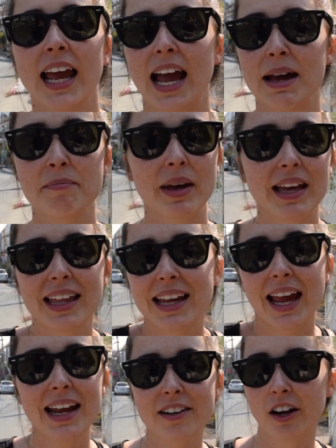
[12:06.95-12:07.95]
and pay like
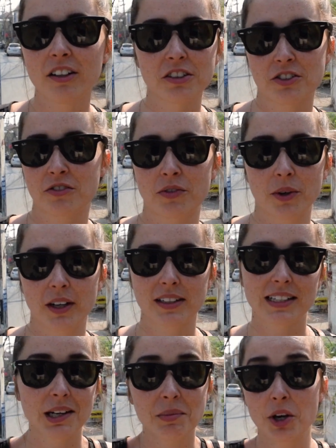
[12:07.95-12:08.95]
$8 for it. It's
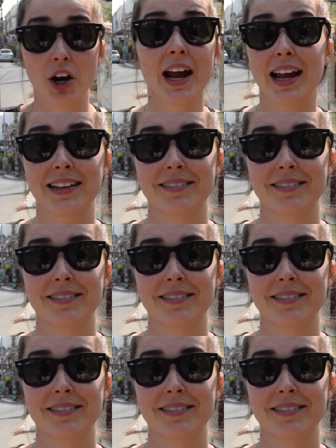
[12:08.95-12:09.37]
gonna be great.